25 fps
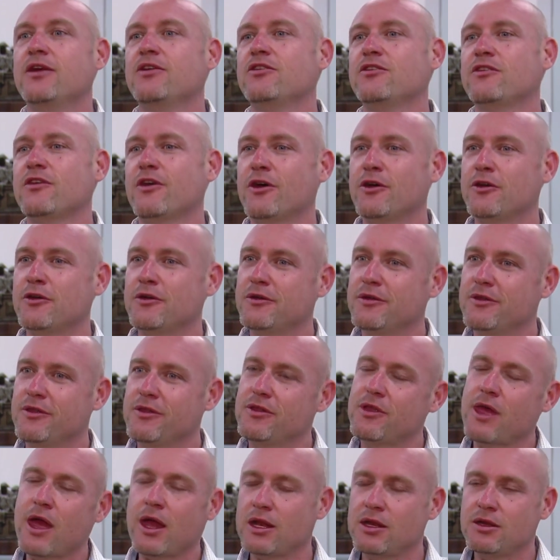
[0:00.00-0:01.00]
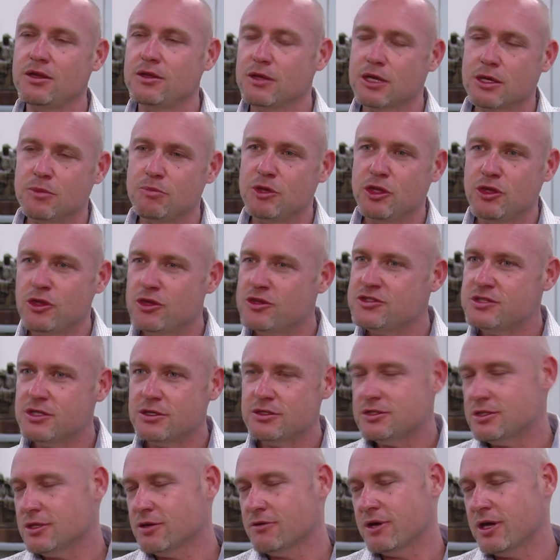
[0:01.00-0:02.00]
So, and it can be used
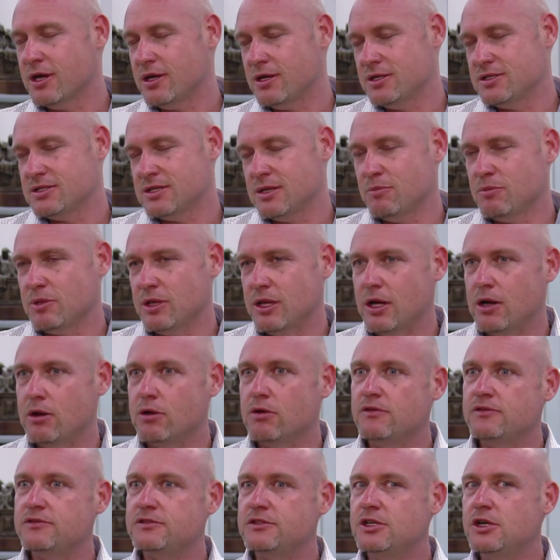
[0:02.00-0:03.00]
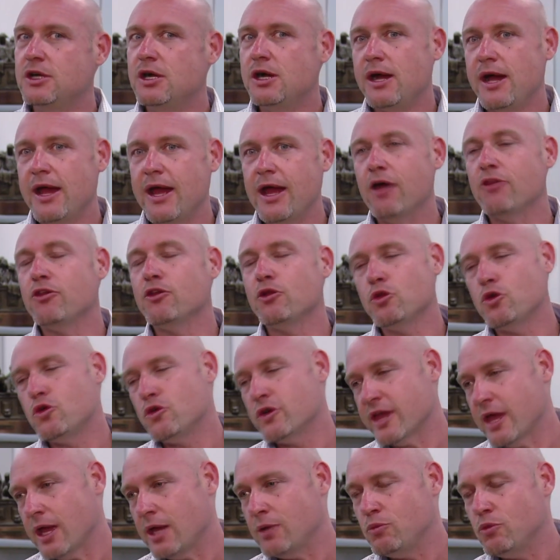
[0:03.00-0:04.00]
as a great exemplar of how the
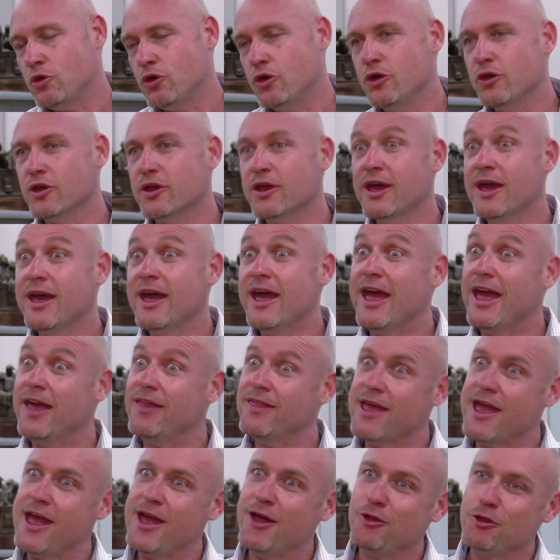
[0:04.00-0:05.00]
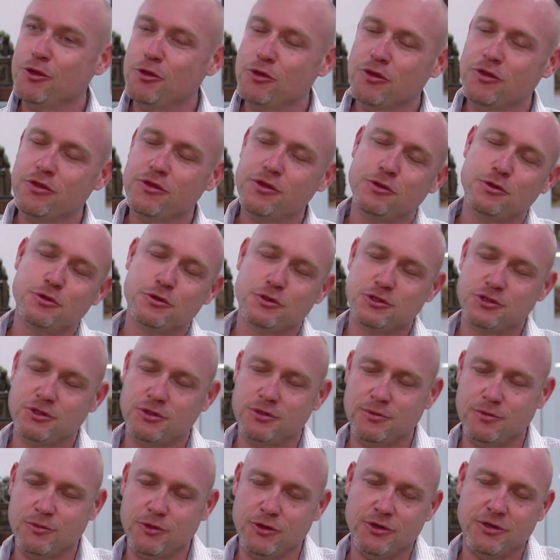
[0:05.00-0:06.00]
law can work and how the law
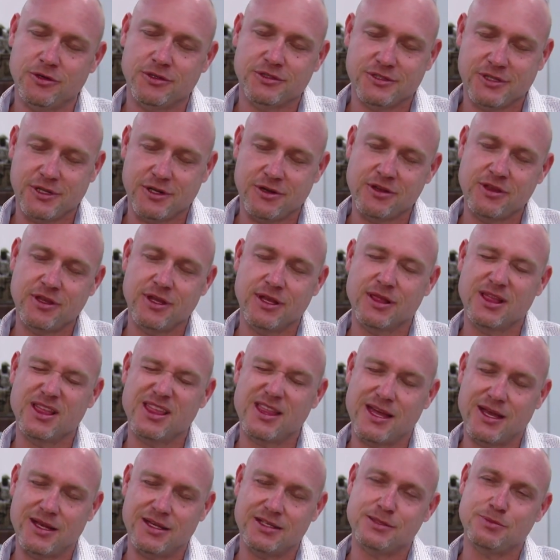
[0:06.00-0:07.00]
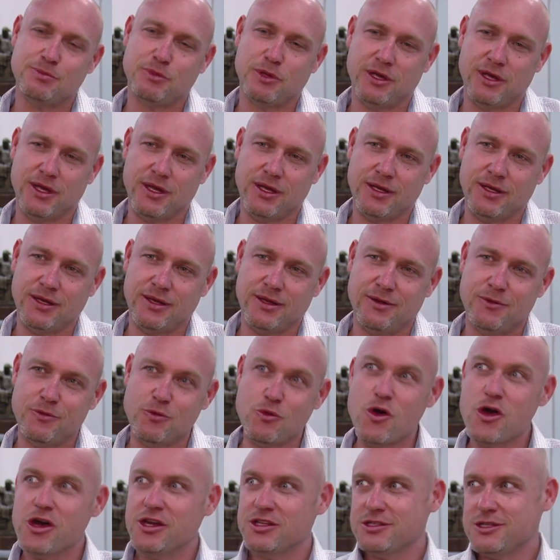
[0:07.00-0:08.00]
shouldn't work. So I think that has been
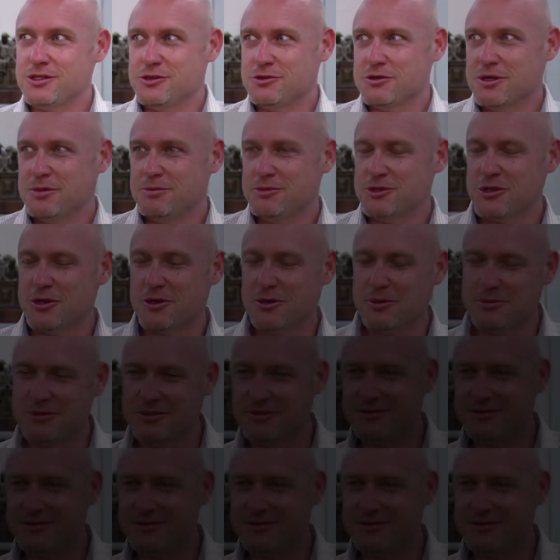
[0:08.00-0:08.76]
why it's a dream job.